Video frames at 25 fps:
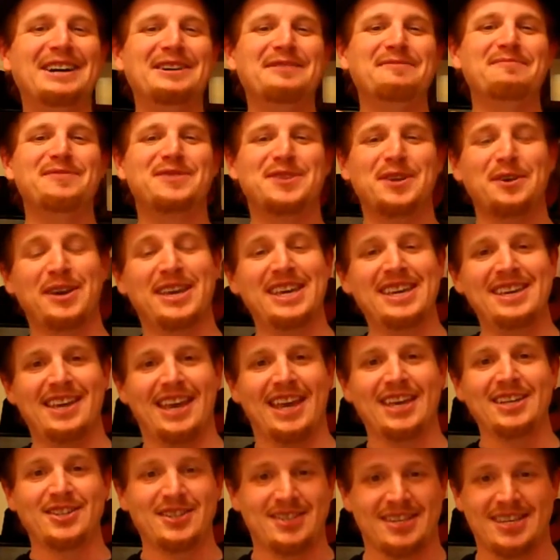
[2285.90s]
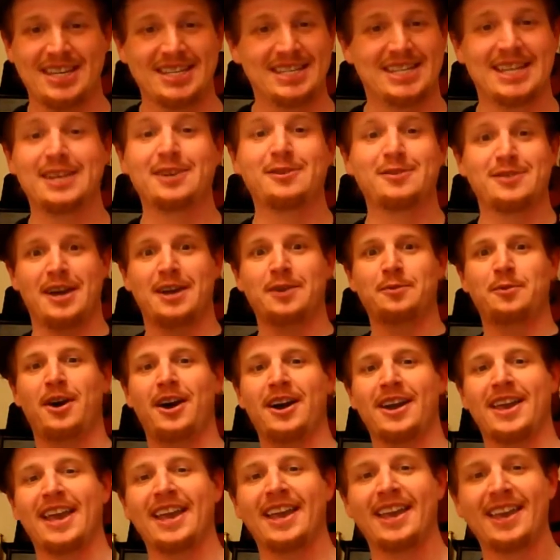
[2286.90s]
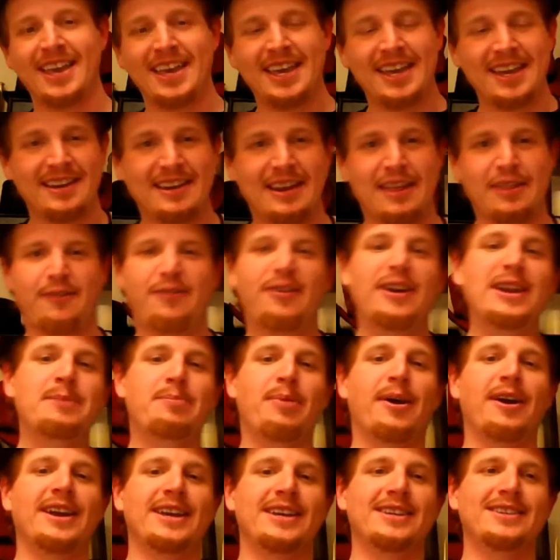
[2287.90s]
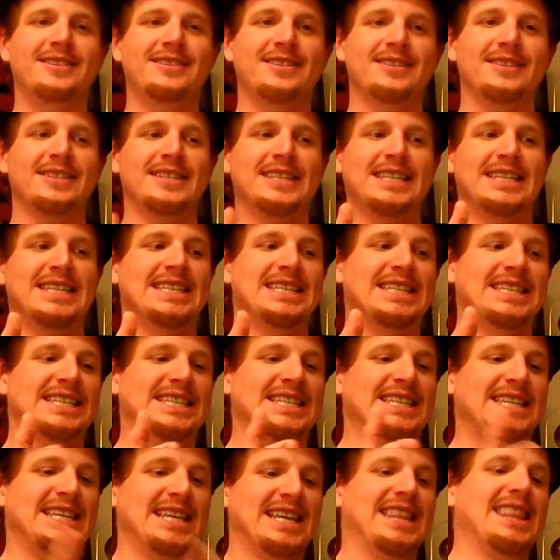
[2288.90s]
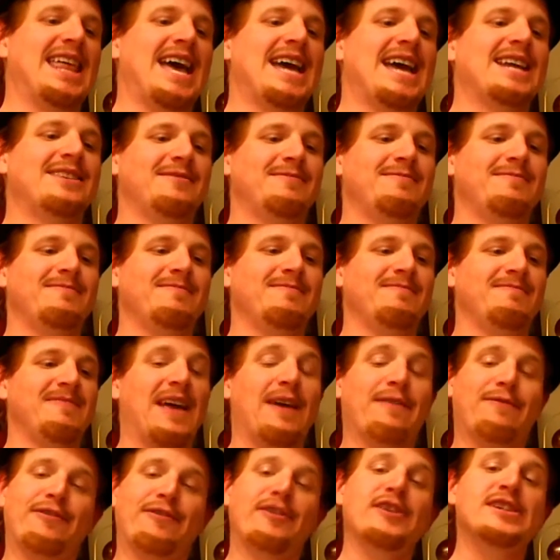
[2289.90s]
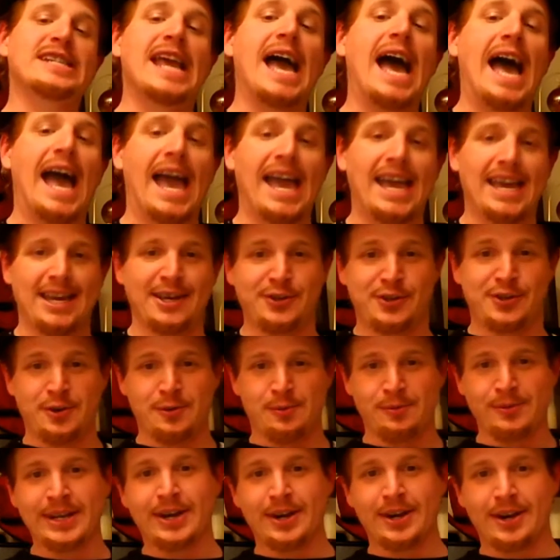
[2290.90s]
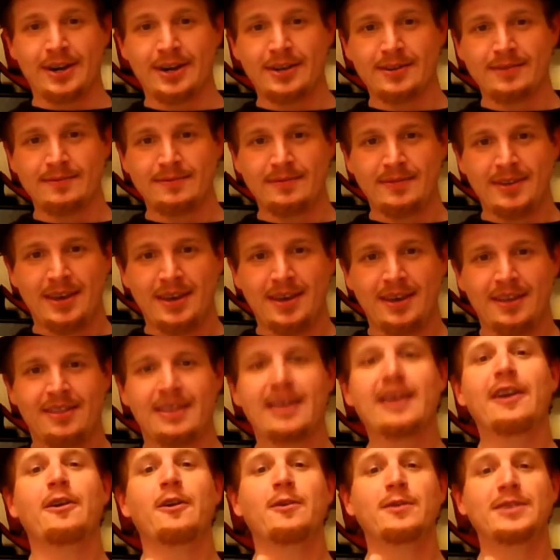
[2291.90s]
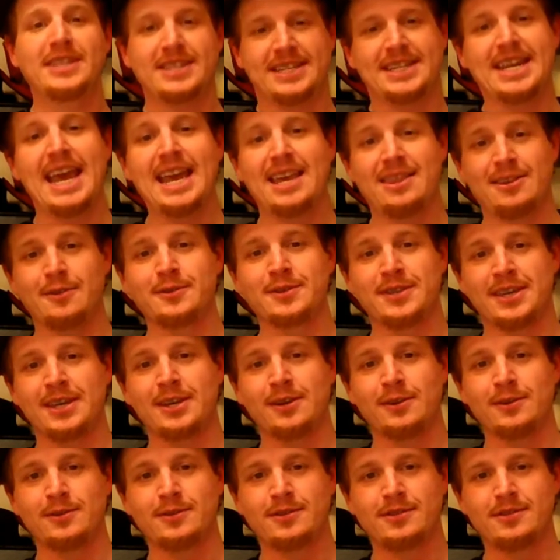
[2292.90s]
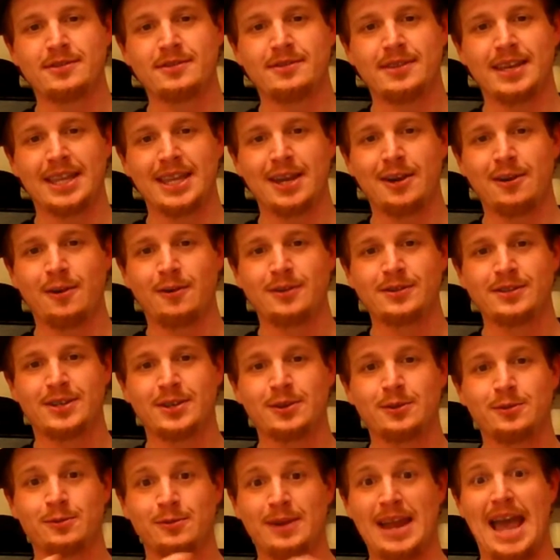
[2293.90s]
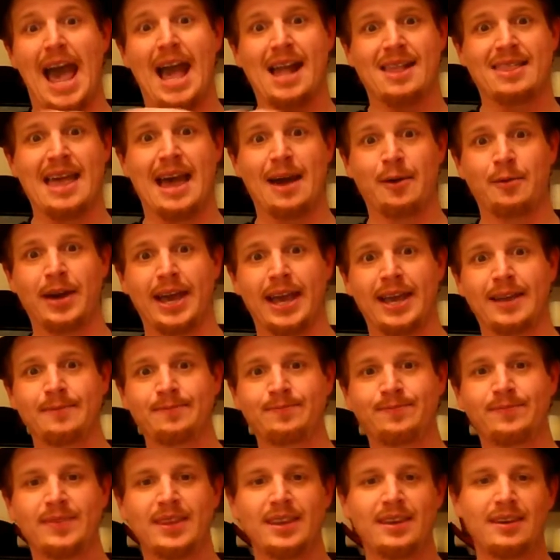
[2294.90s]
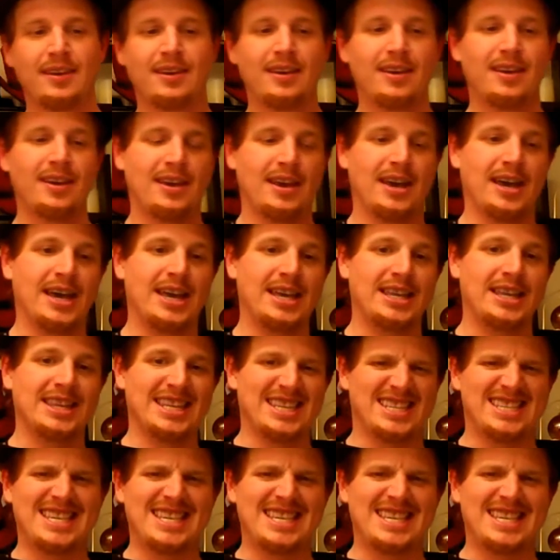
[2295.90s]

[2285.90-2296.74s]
um, so he, he just continues on walking. Now the funny part is that that first guy is your reader. They are going to take those cues and they are going to react that way. Uh, the